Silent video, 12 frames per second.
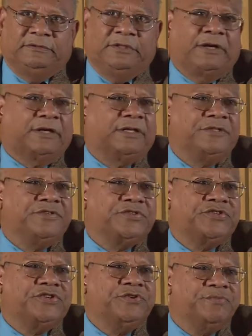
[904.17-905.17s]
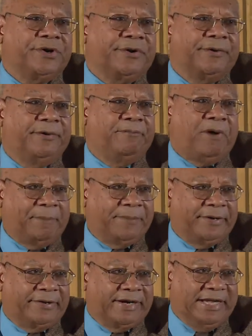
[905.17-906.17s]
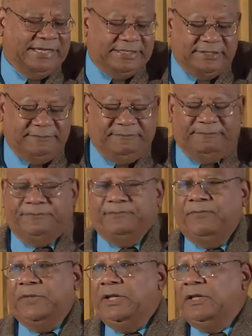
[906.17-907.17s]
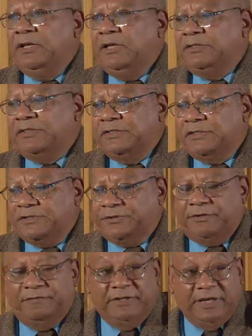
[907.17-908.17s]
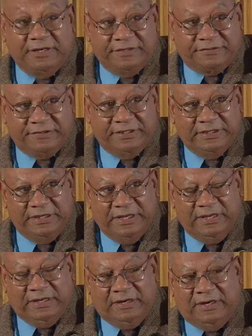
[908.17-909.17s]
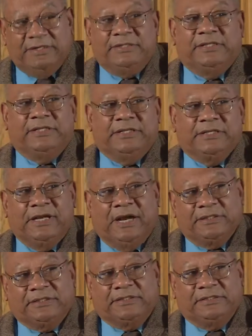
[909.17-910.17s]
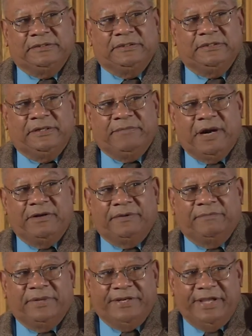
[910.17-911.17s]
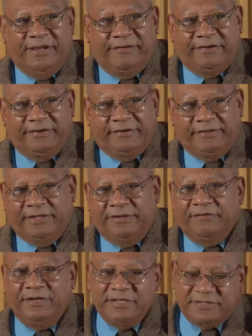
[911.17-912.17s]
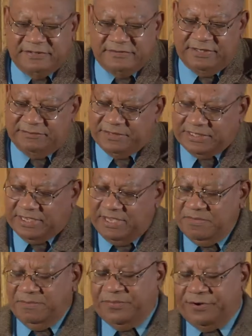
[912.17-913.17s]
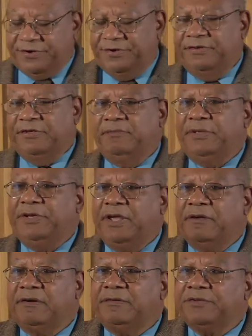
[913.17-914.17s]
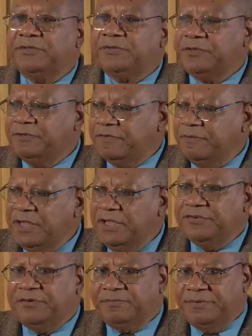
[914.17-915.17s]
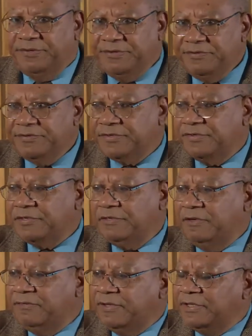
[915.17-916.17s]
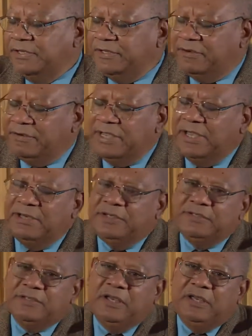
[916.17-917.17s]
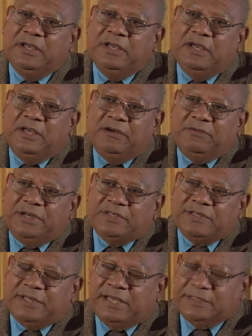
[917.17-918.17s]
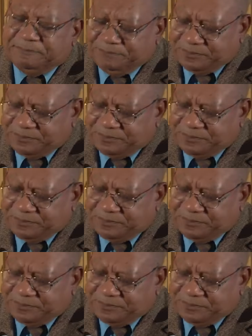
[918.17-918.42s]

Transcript: not a consumer popular item. That's a sort of luxury until it got to about Madeira. And the reason it became important in Madeira, which was one of the major producers along with the Canary Islands, was that